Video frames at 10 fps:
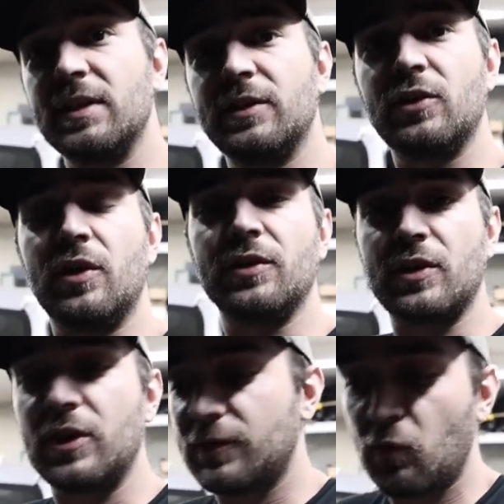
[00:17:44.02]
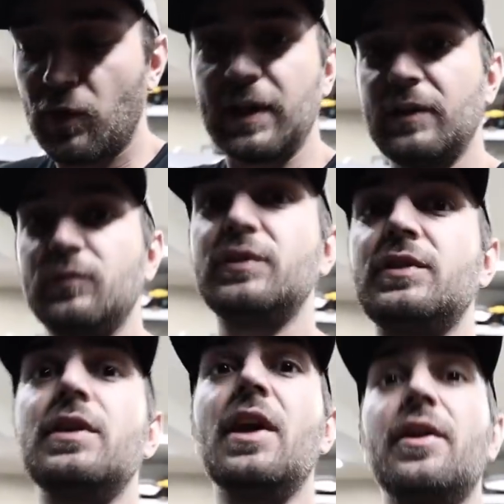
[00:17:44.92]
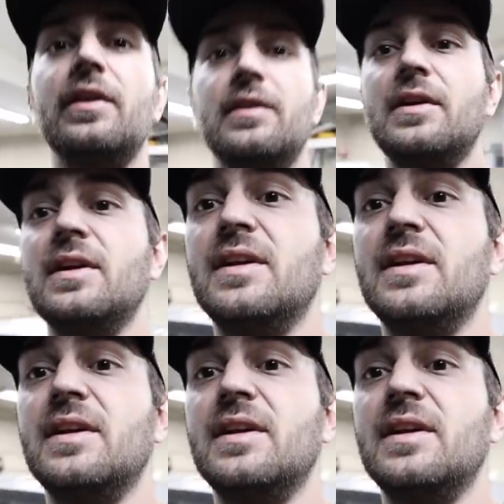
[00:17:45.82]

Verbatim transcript: cylinder on the clutch fork and just nothing.